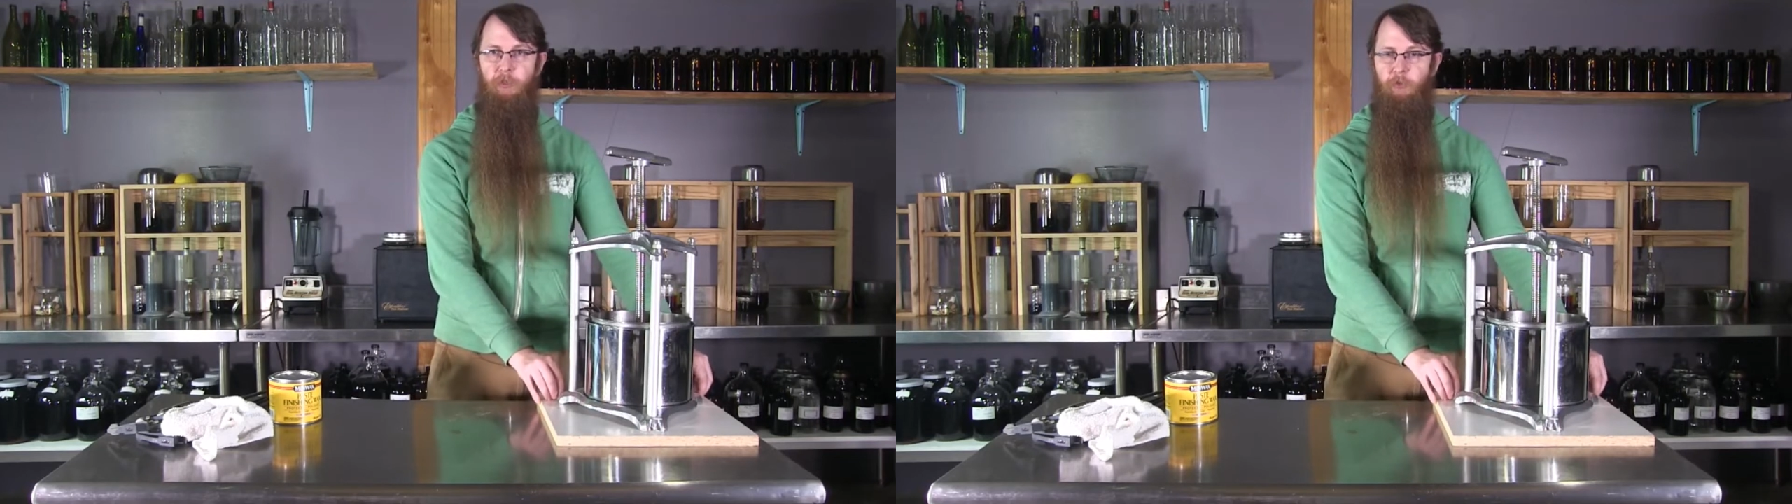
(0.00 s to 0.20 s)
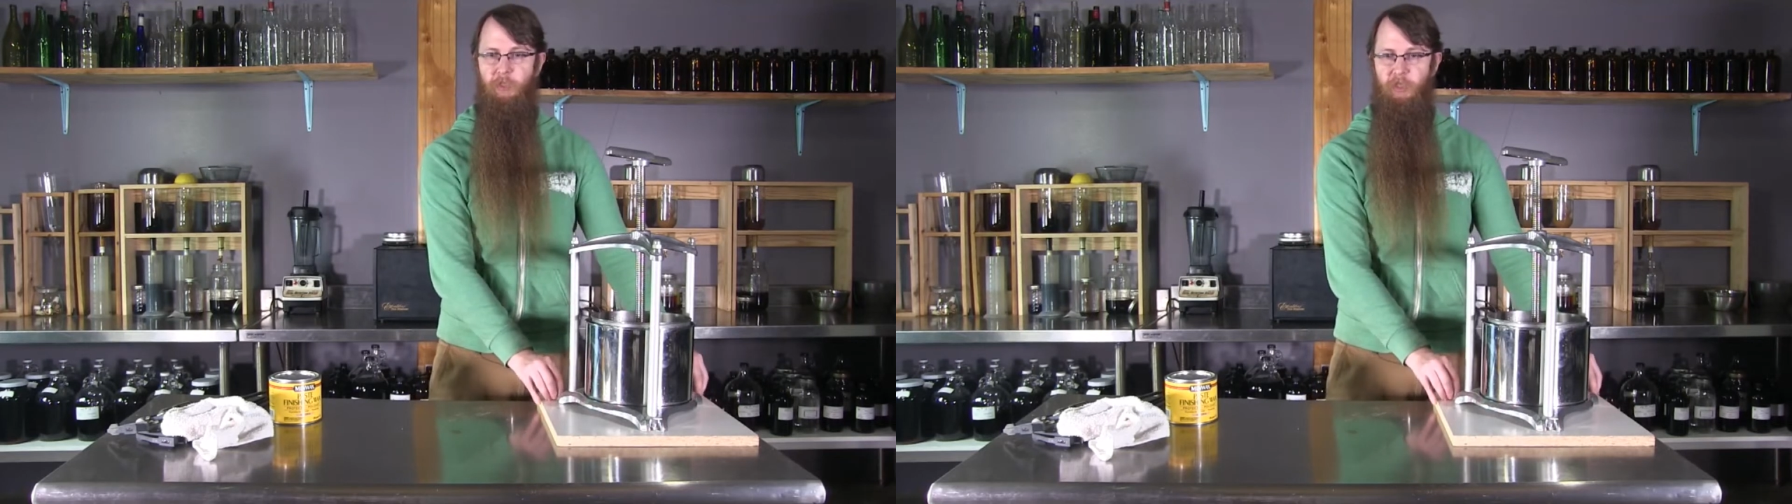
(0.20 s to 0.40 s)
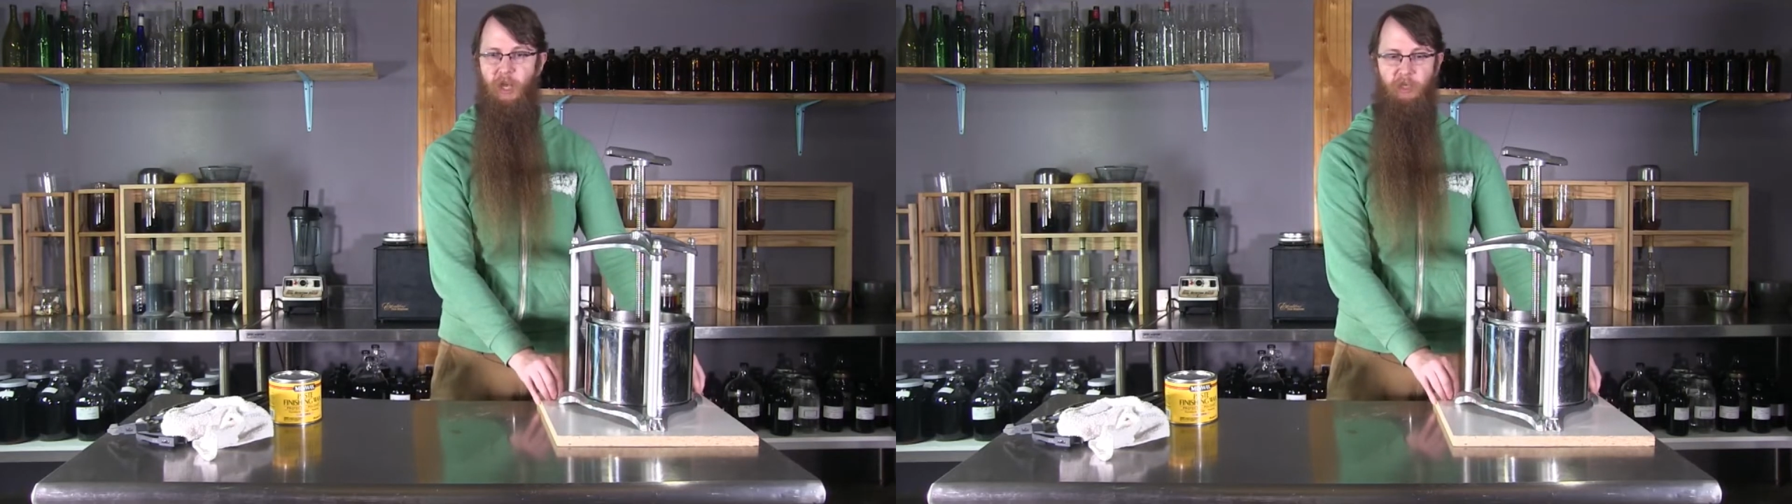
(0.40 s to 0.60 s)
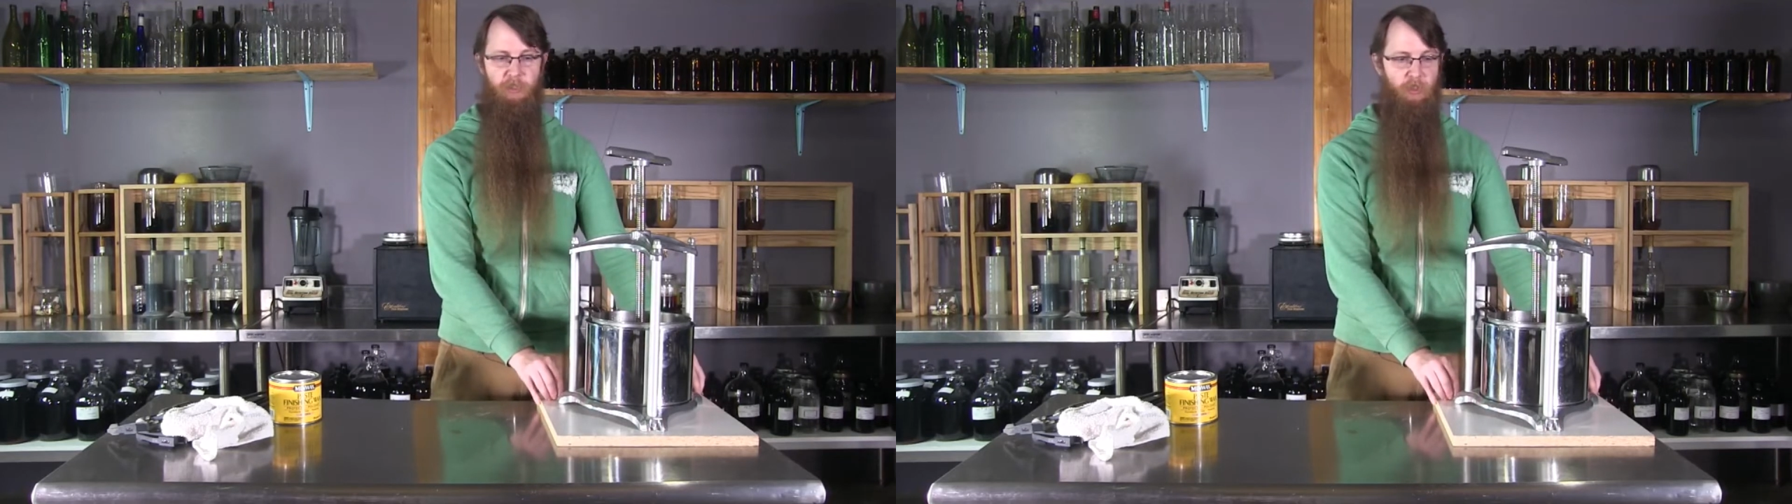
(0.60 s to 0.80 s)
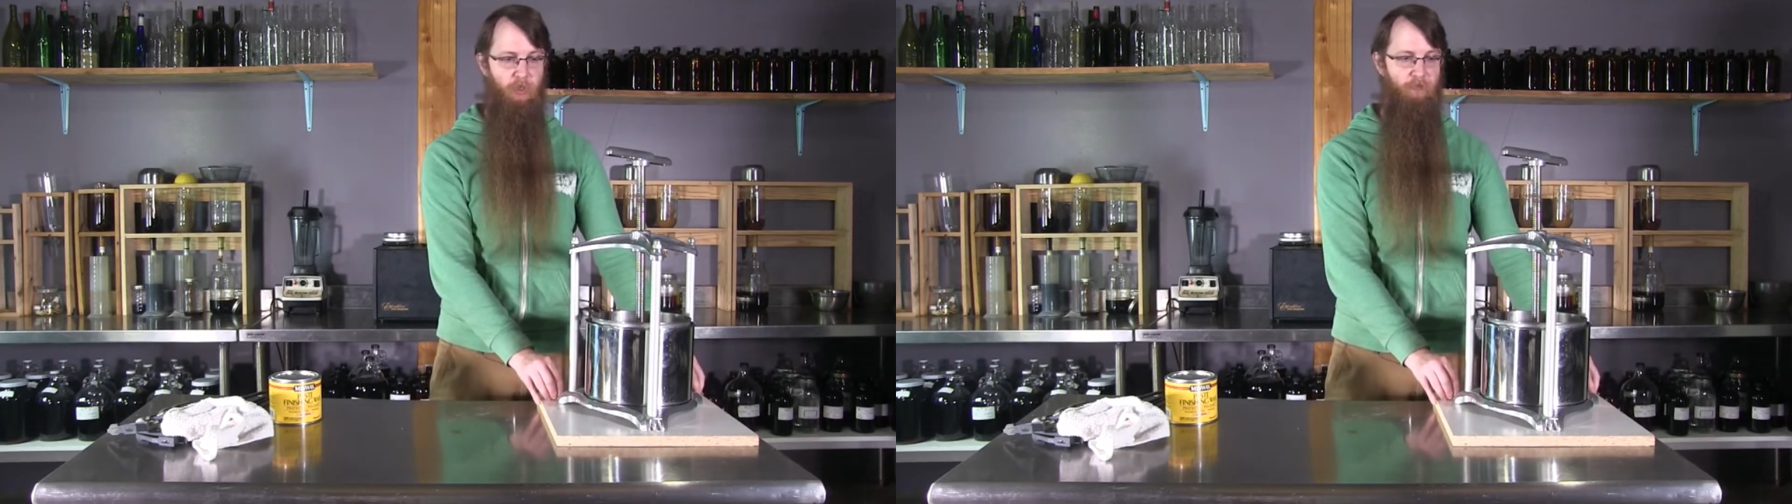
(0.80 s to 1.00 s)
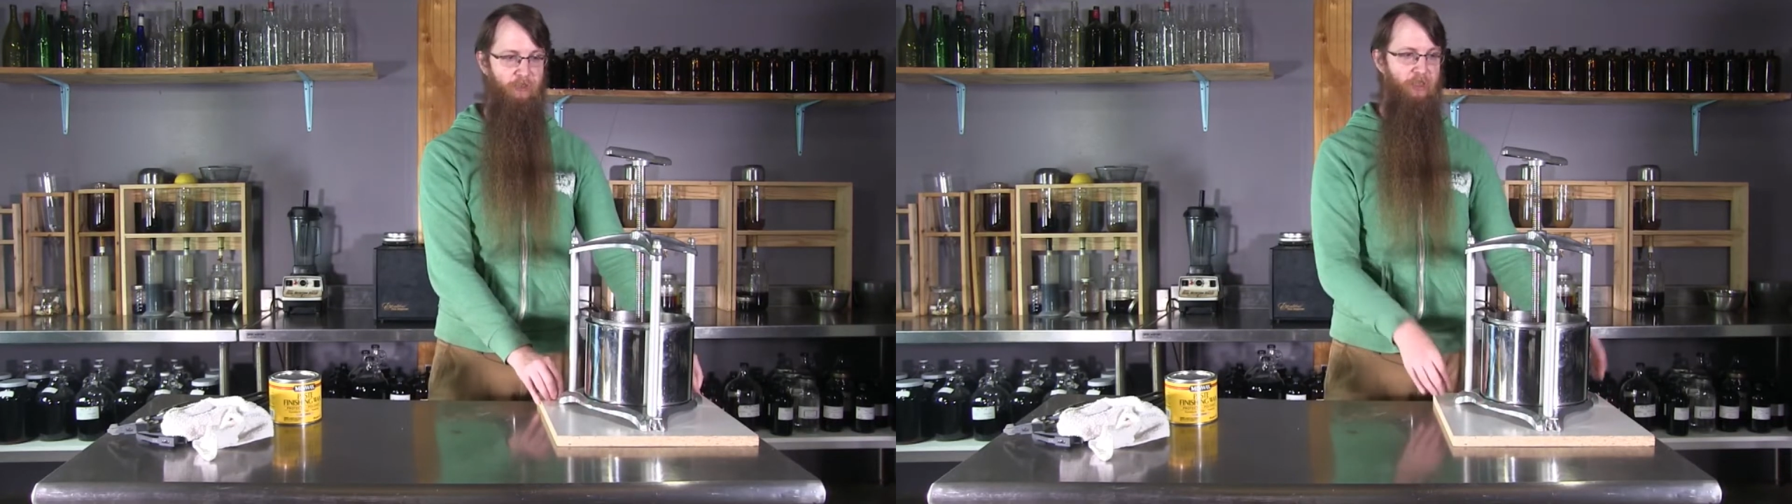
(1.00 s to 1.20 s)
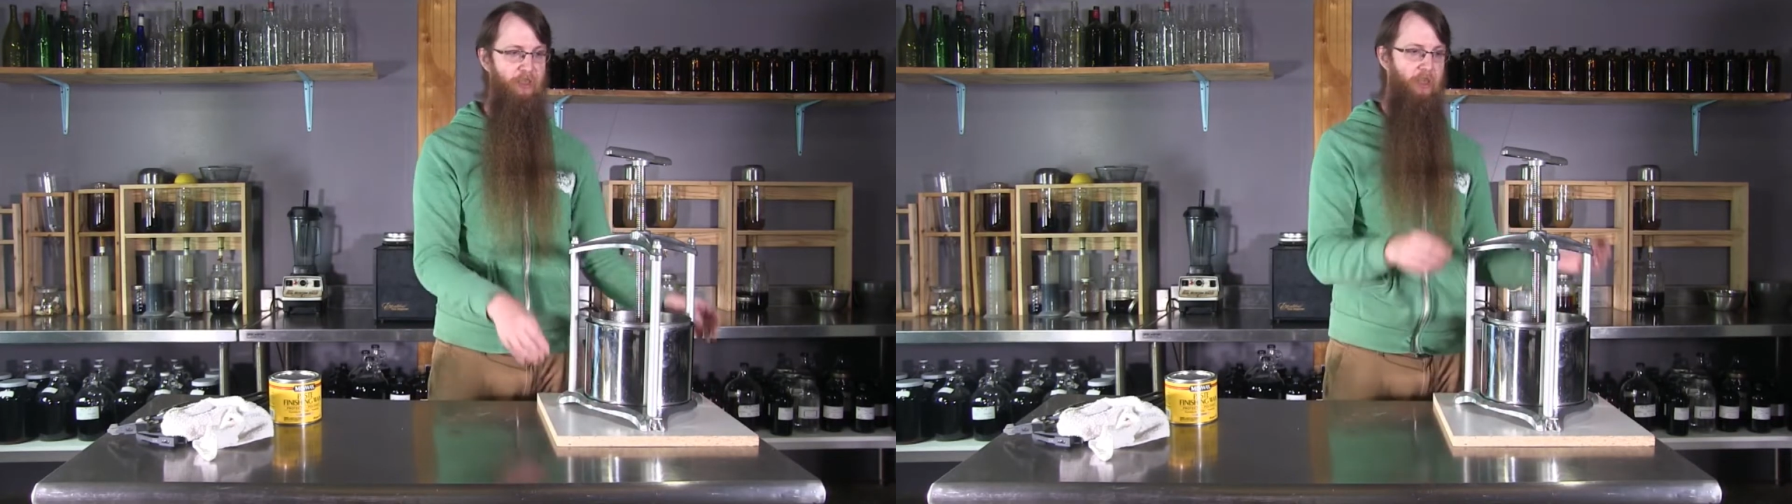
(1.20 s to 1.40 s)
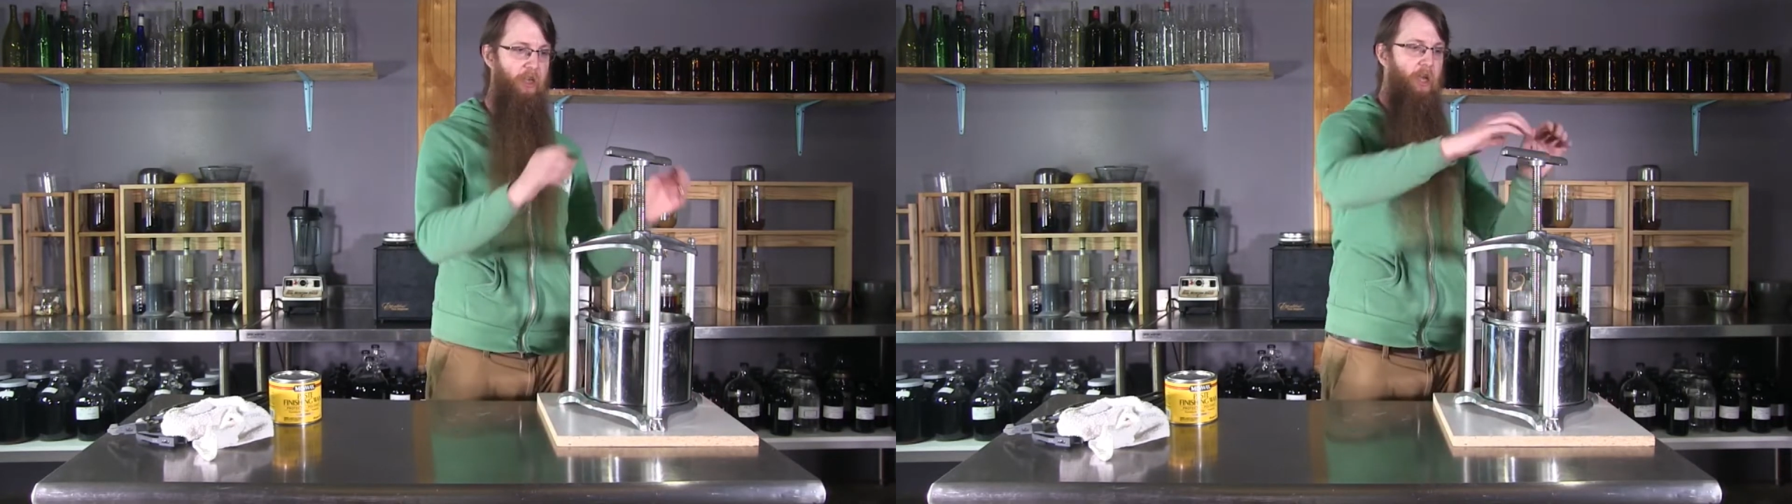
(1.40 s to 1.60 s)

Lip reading: to a solid surface.